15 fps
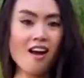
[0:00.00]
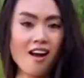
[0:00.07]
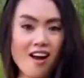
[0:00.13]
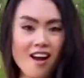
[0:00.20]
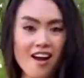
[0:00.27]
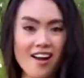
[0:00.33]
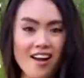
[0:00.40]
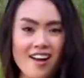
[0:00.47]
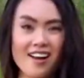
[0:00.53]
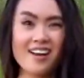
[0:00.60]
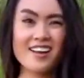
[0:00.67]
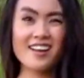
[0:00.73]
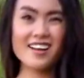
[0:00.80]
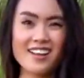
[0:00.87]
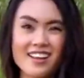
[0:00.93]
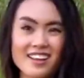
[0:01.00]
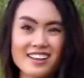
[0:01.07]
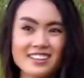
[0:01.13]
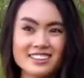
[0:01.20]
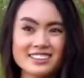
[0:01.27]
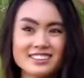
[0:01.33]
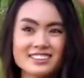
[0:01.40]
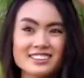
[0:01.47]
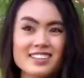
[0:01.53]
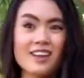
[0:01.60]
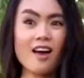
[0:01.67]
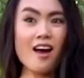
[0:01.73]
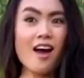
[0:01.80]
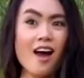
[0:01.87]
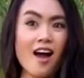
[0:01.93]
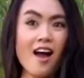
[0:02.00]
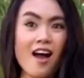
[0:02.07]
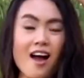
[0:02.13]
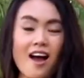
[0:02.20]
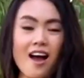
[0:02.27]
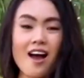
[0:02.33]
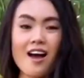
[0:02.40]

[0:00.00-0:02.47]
and then you shoot where the sun is behind your